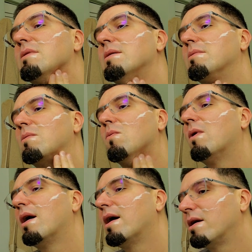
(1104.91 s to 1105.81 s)
Maybe
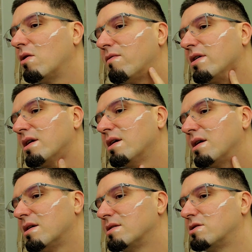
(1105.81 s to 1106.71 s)
one over
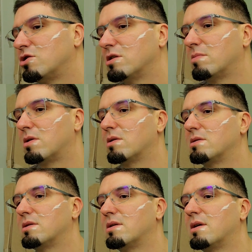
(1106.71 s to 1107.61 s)
here, and this is just
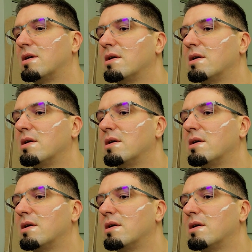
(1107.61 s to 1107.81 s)
because